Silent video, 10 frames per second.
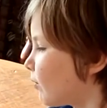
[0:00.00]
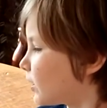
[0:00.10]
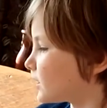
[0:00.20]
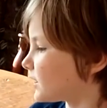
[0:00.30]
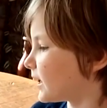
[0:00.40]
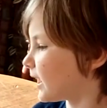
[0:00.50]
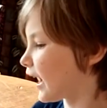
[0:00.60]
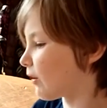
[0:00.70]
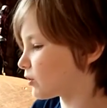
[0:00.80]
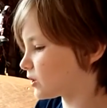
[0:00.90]
was that
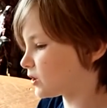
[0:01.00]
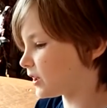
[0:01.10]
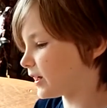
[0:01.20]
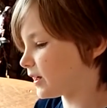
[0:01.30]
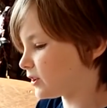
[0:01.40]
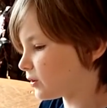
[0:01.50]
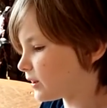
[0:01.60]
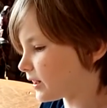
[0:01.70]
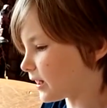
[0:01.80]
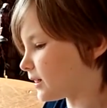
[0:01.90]
I was
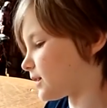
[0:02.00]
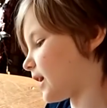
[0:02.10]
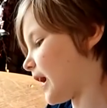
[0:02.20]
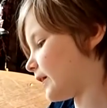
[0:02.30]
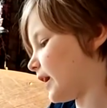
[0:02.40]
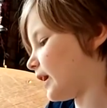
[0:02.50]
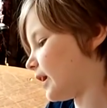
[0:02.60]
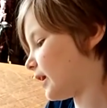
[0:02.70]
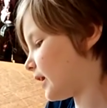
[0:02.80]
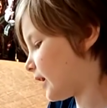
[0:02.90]
doing it, and
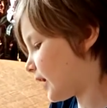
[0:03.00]
then